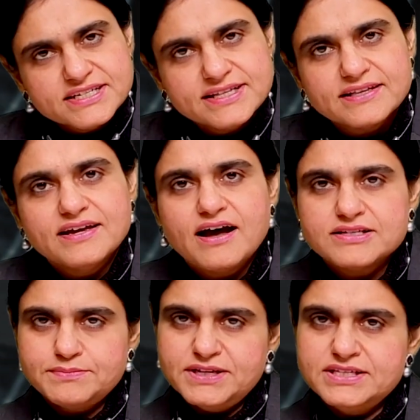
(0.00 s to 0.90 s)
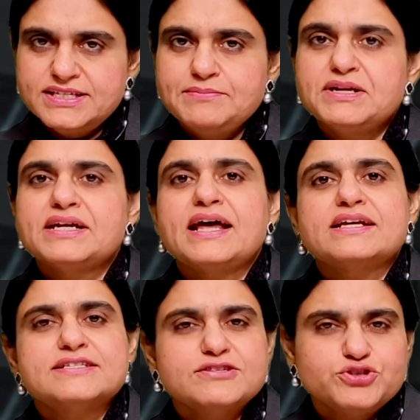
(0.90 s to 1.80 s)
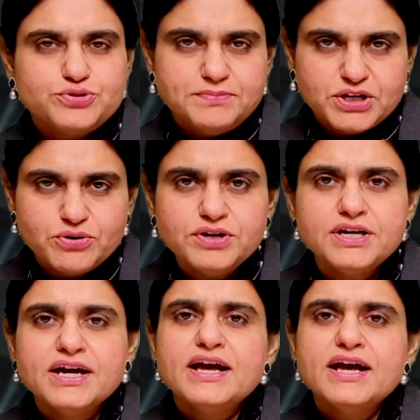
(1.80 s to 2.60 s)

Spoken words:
is that the husband's semen analysis should be good